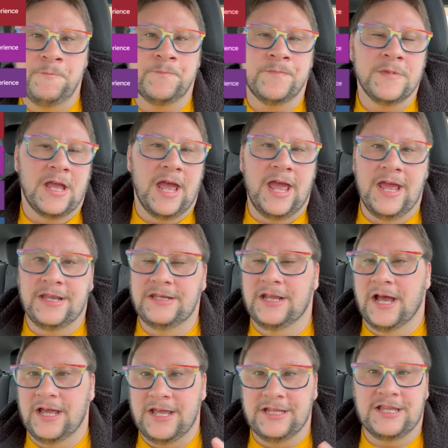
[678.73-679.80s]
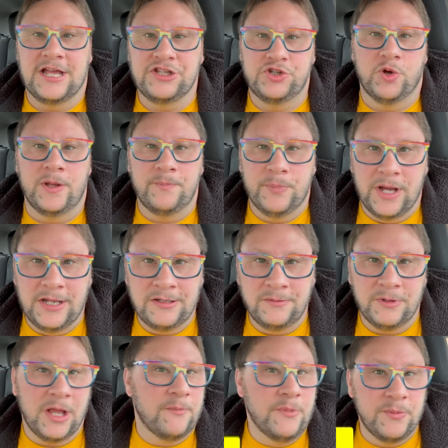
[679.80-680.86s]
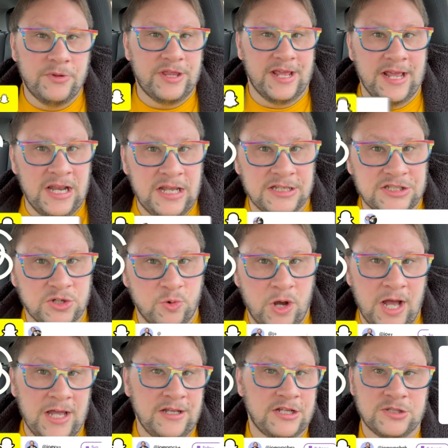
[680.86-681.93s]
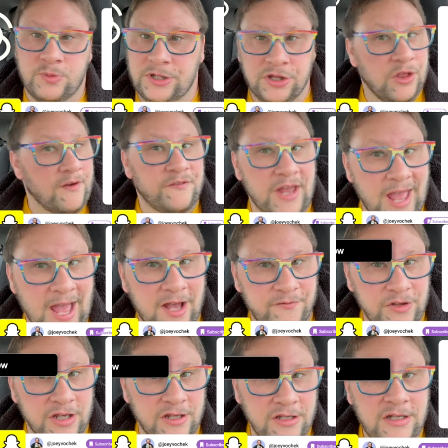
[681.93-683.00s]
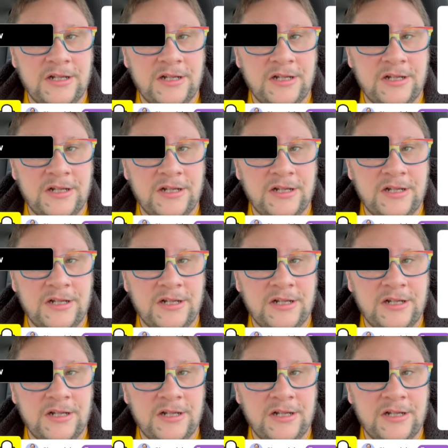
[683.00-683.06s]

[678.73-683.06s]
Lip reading: And hit that join button, come member the Idiot Squad, because we'd love to have you.